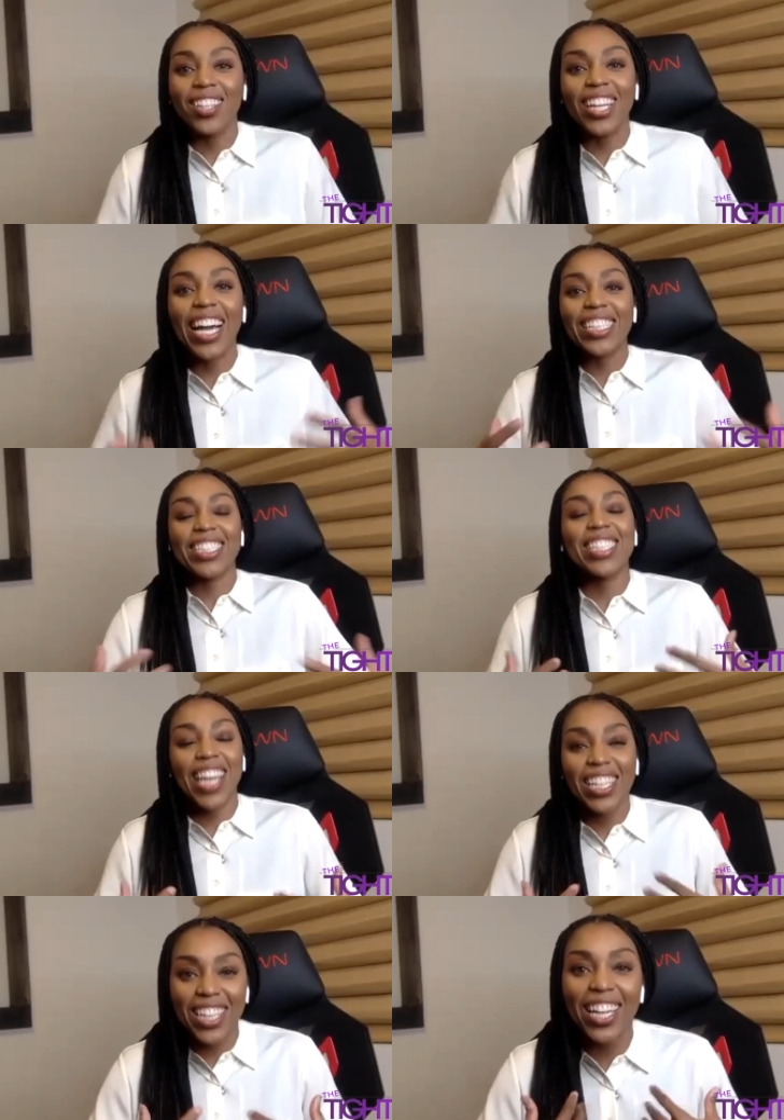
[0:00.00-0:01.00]
Like
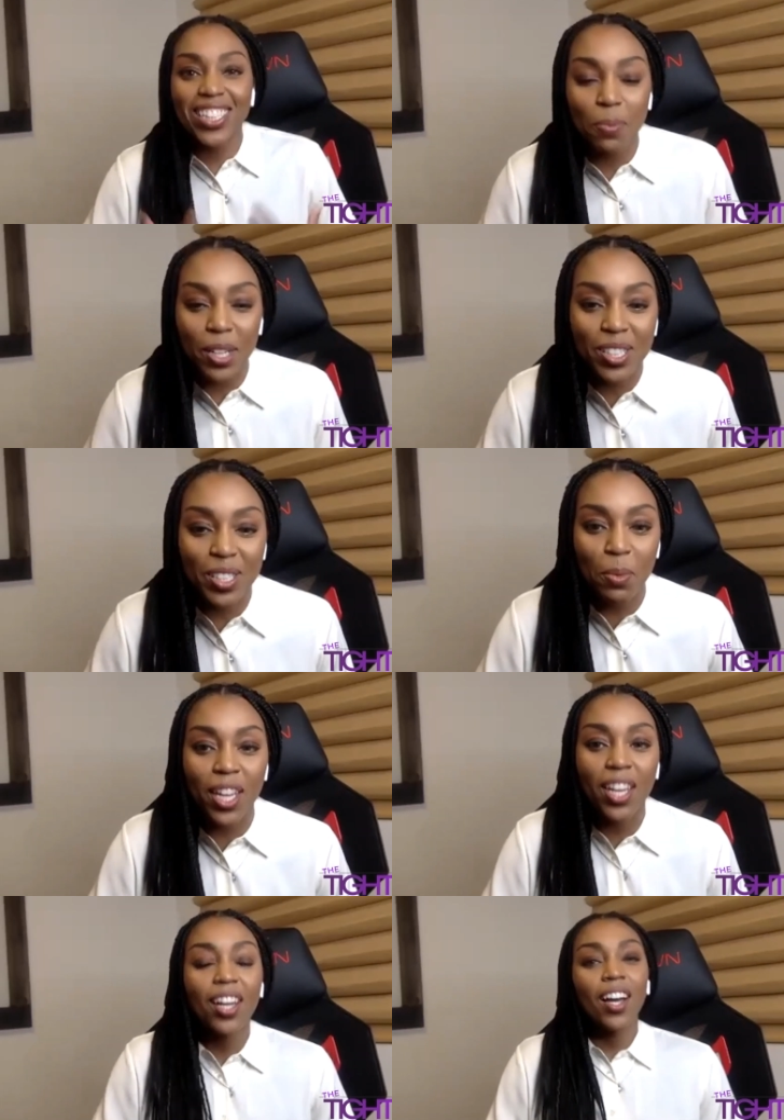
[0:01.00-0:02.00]
that's me.